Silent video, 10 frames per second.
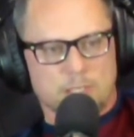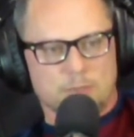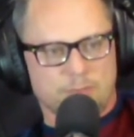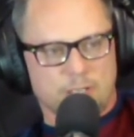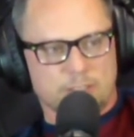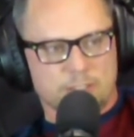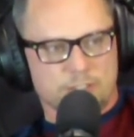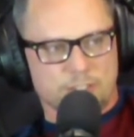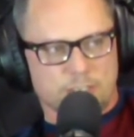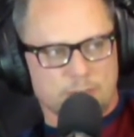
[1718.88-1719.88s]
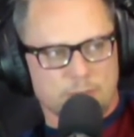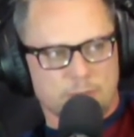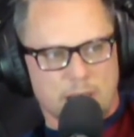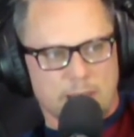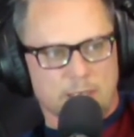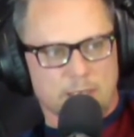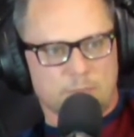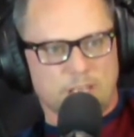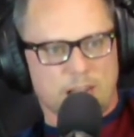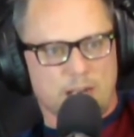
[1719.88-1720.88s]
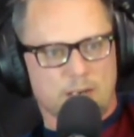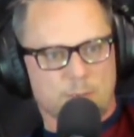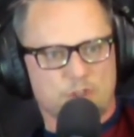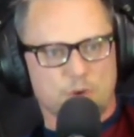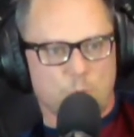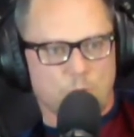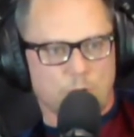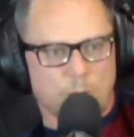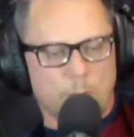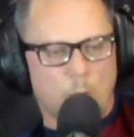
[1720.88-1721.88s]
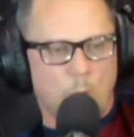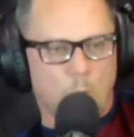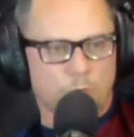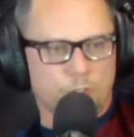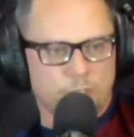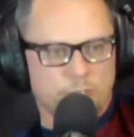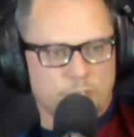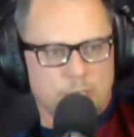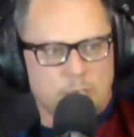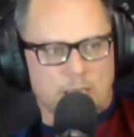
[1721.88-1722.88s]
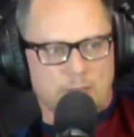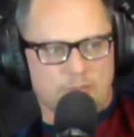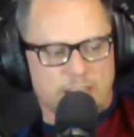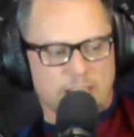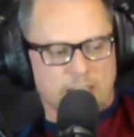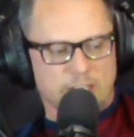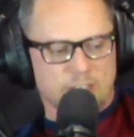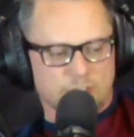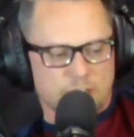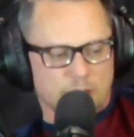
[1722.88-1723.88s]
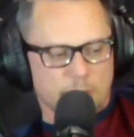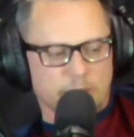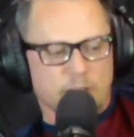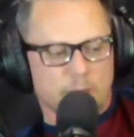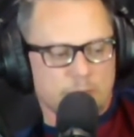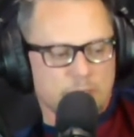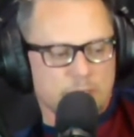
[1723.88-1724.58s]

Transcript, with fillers: fuck this shit tonight. I'm tired. I'm sore. I'm old. I have vacation coming up.